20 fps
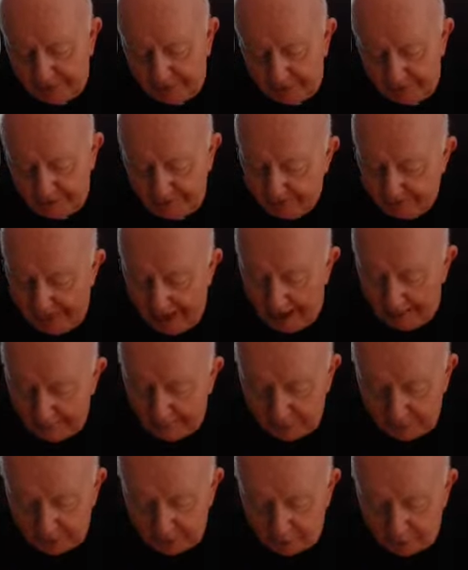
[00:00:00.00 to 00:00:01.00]
that
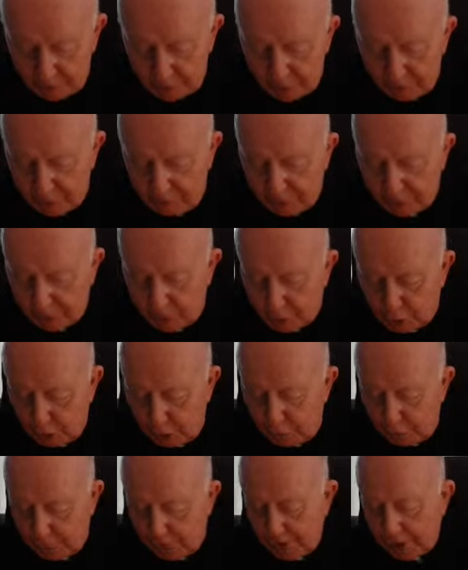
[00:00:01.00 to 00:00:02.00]
happiness was the
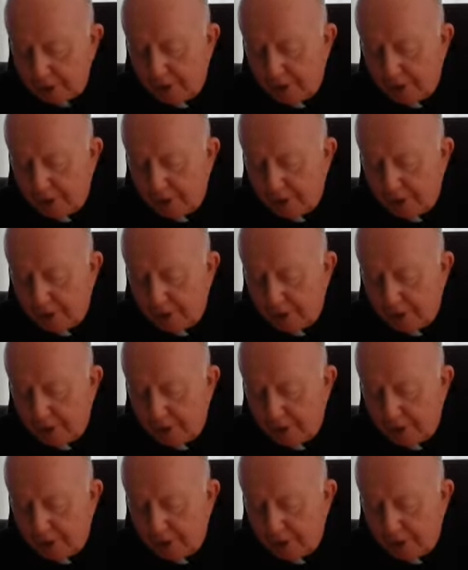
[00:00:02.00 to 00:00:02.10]
pursuit